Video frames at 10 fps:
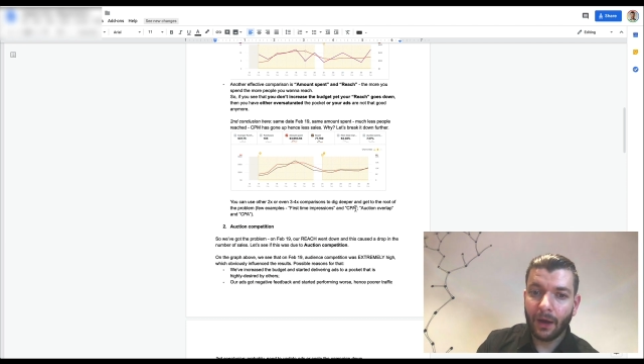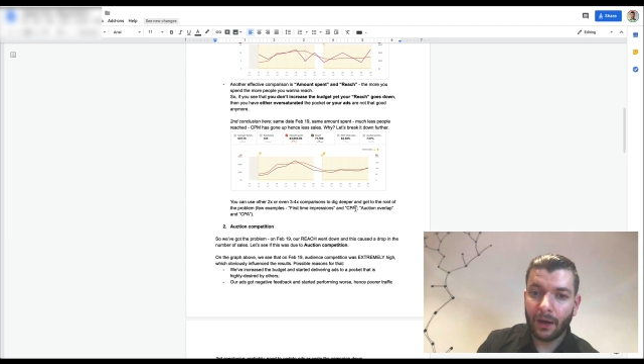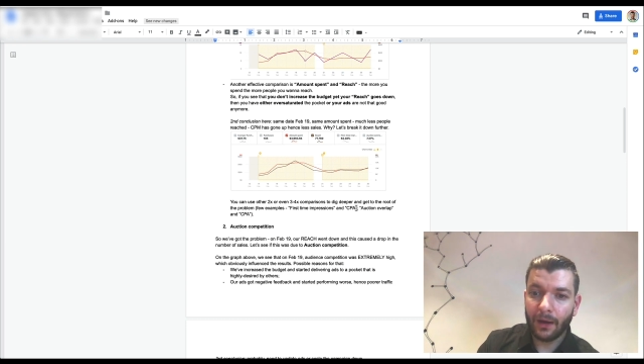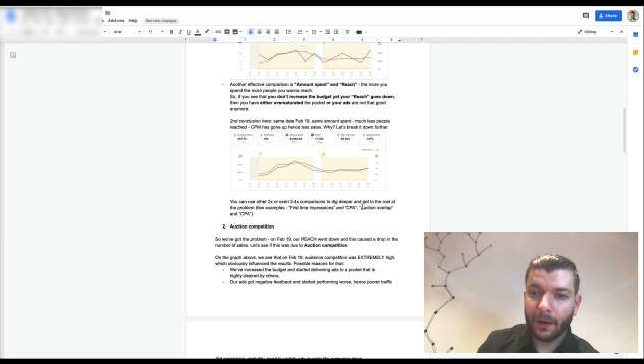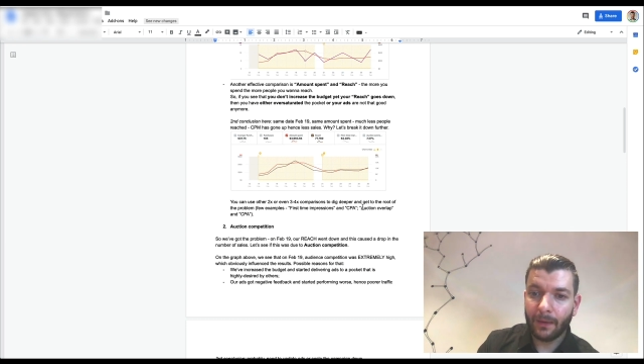
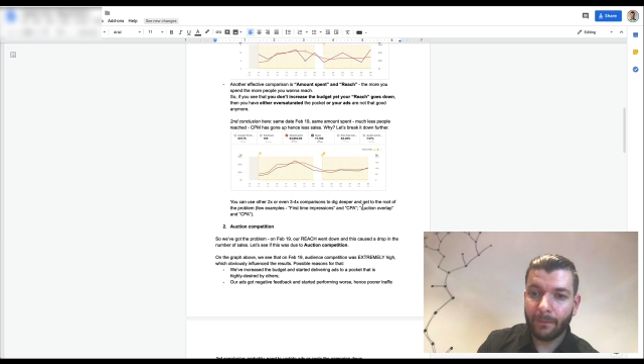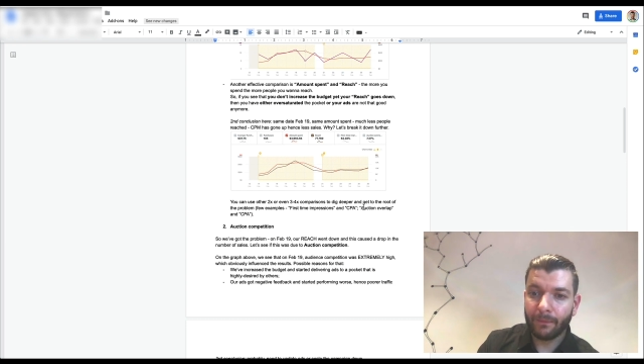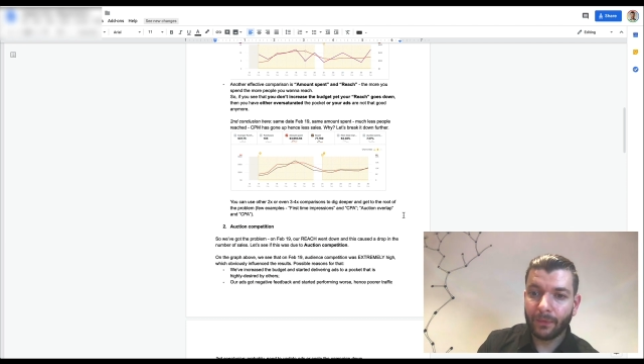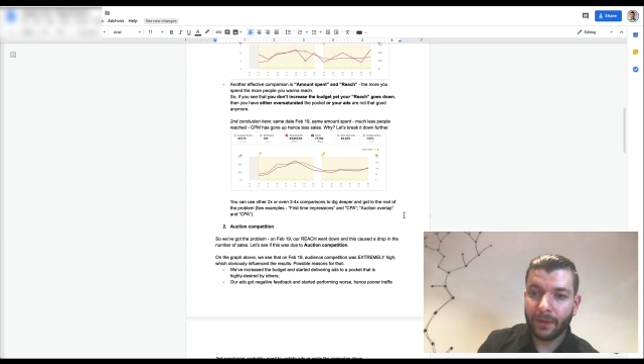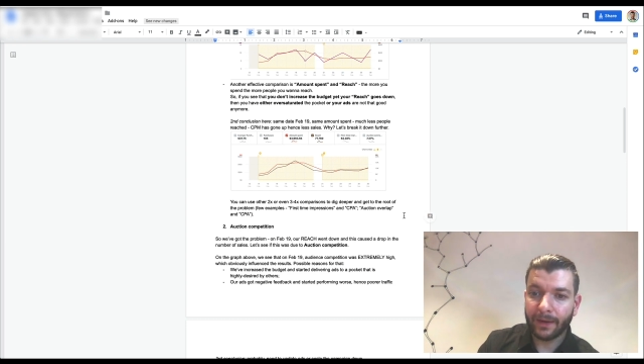uh,
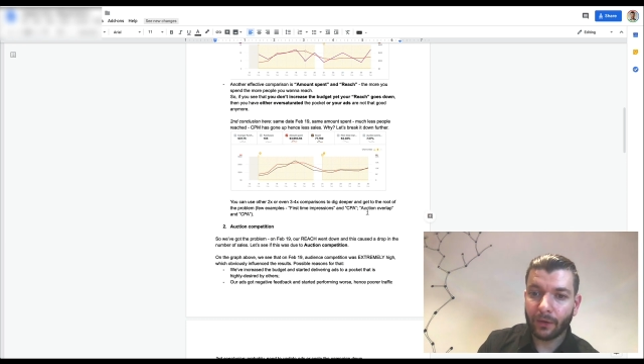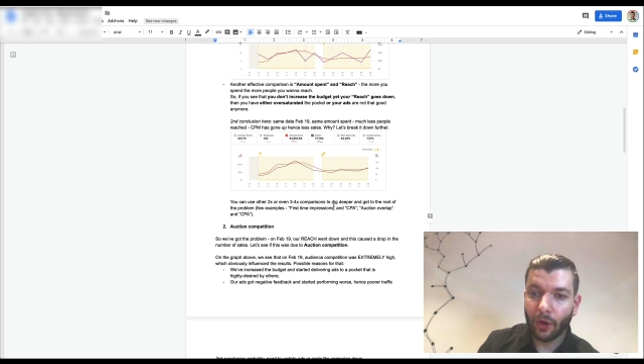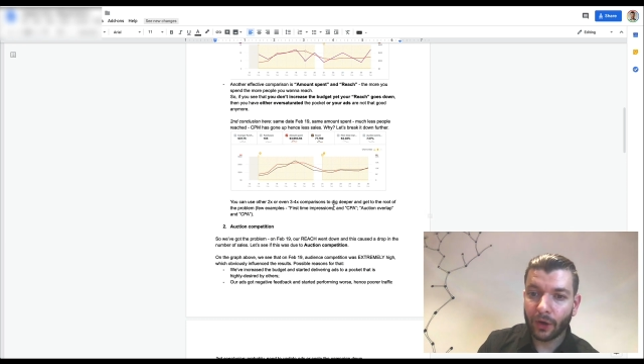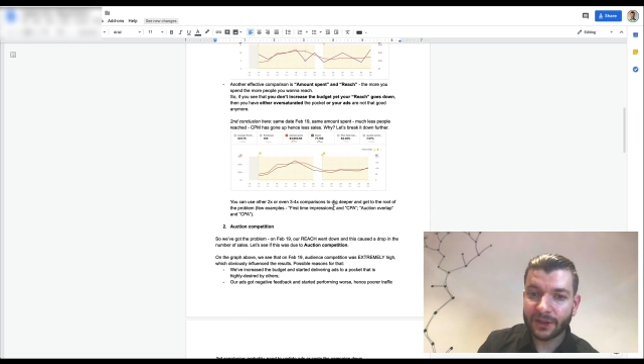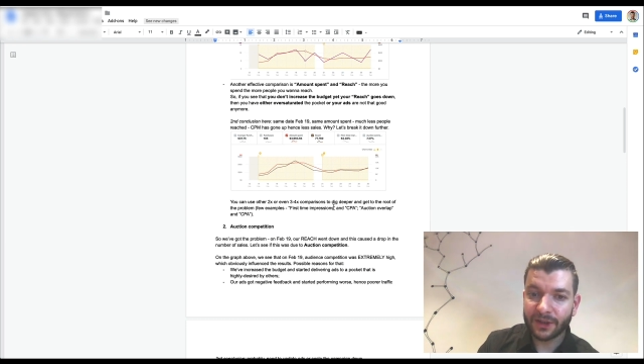like
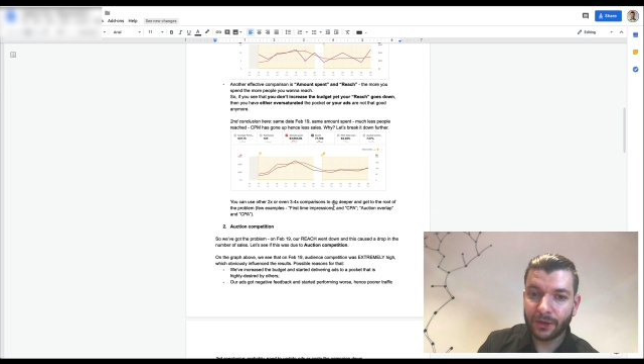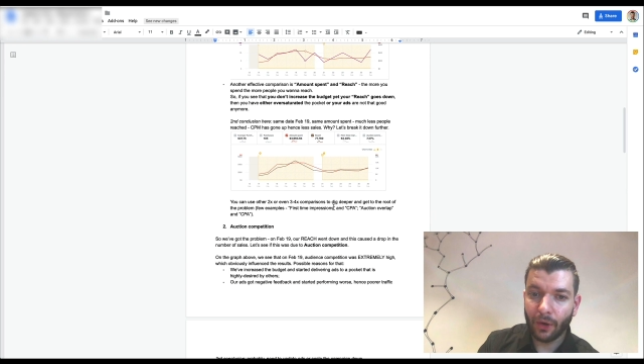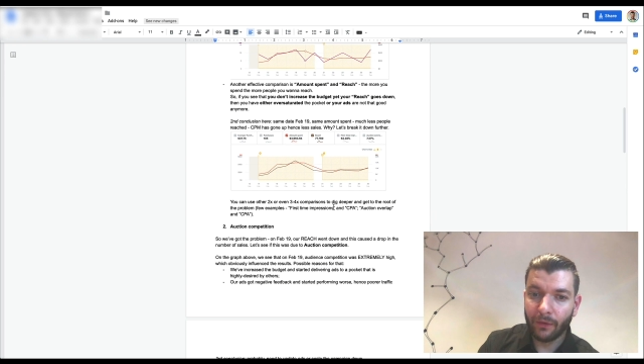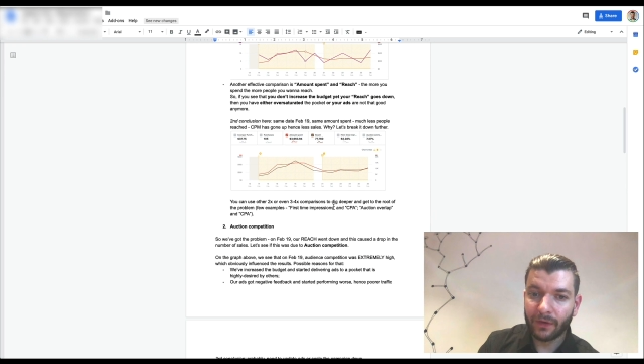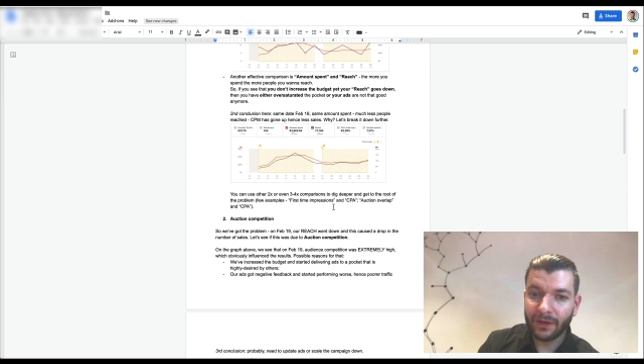auction
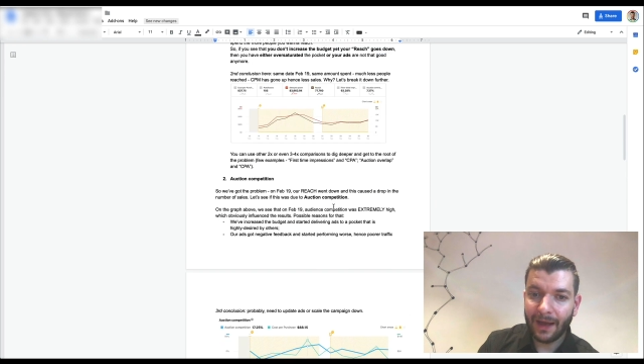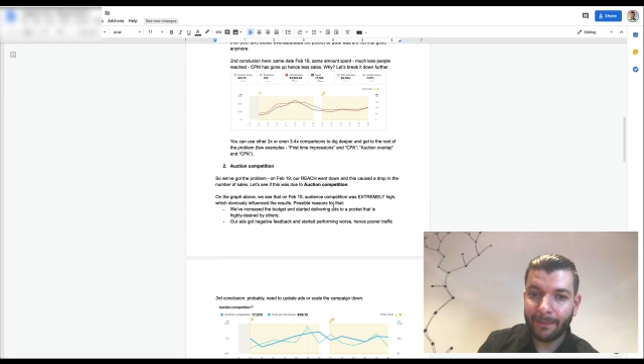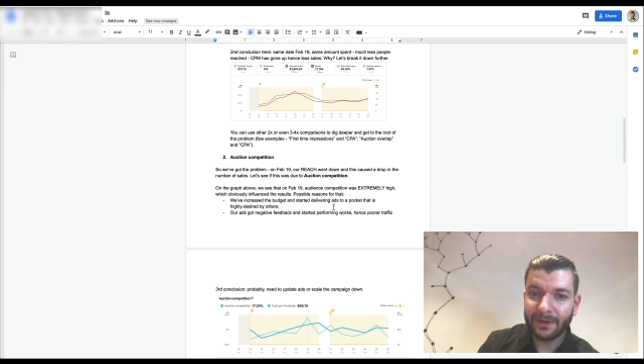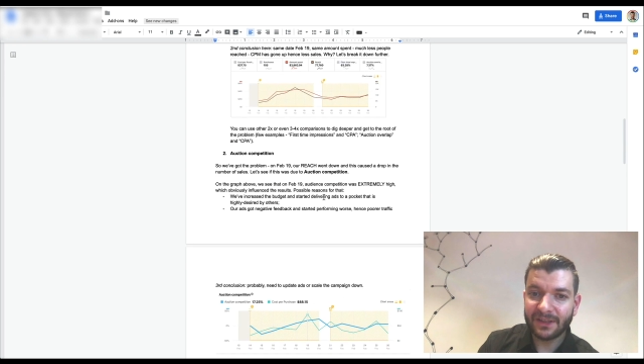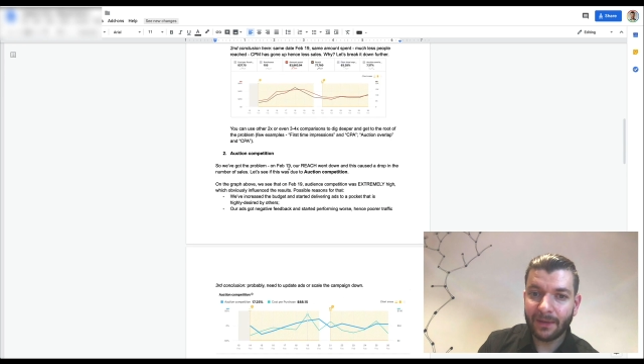overlap
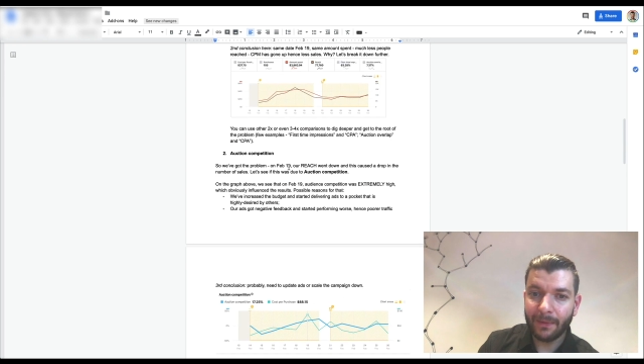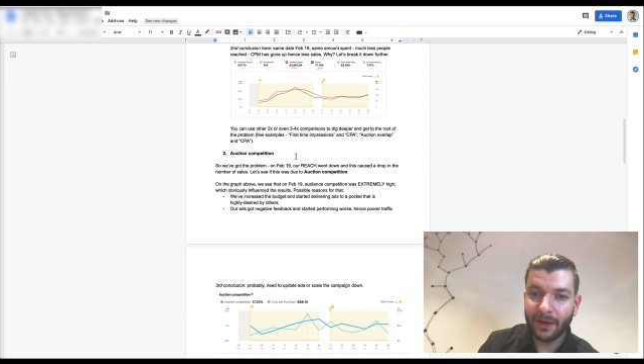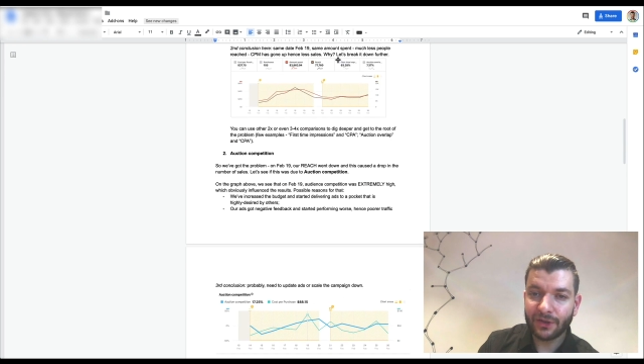and C P A.